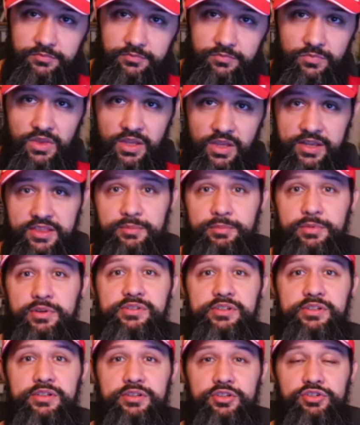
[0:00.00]
in the
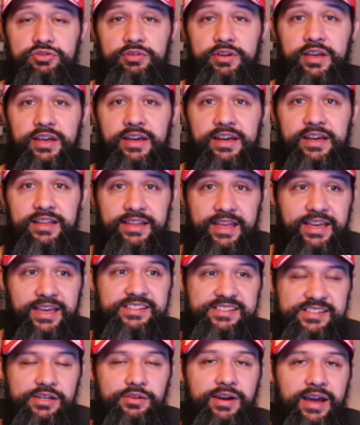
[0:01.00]
music industry, they
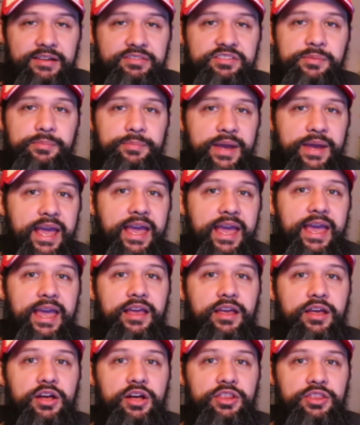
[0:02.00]
still have to
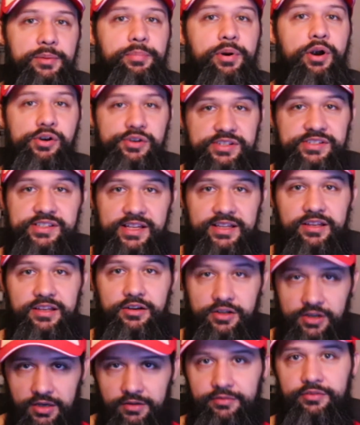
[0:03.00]
pay the person that they're
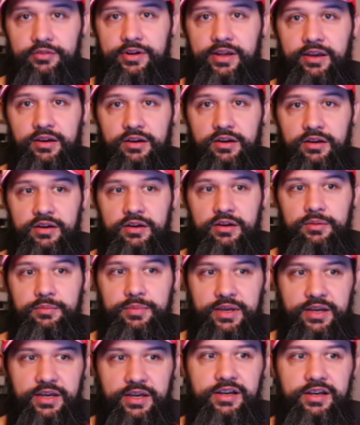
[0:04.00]
covering
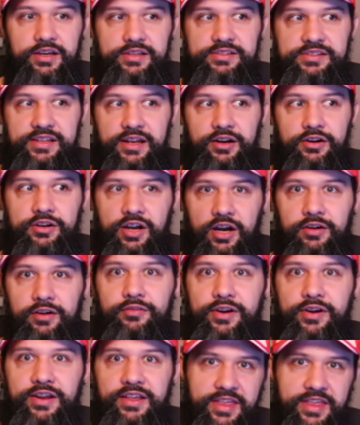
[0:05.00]
because they're
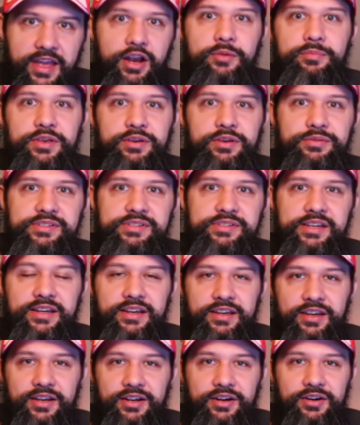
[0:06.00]
covering their music,
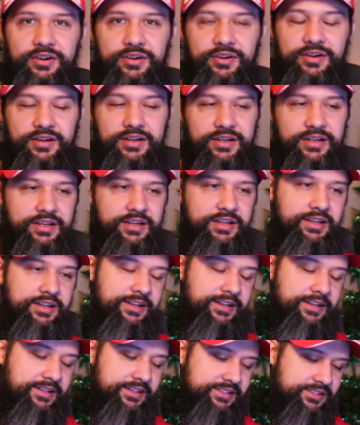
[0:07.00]
you know.
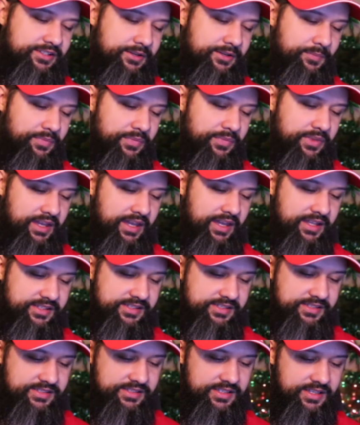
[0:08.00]
So
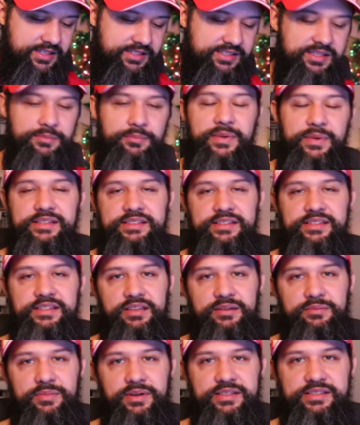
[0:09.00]
it's a messy
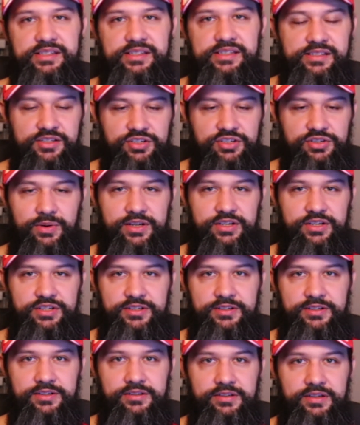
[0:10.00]

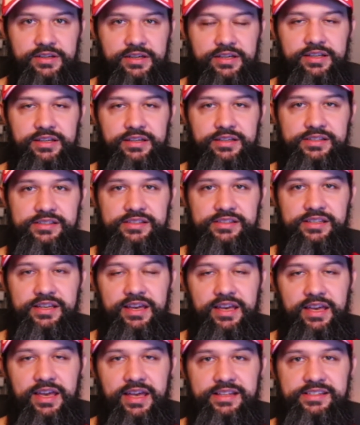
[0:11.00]
situation. It is.
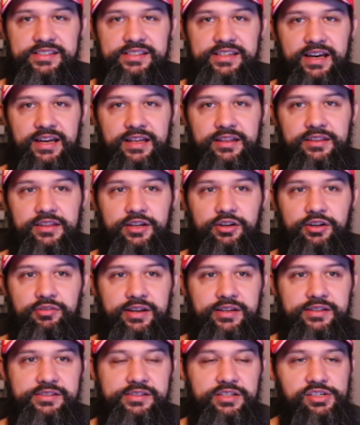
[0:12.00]
It's not the
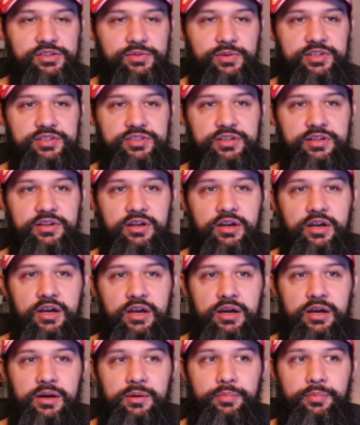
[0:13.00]
greatest situation,
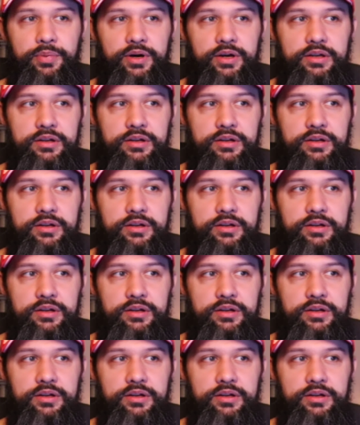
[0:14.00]
but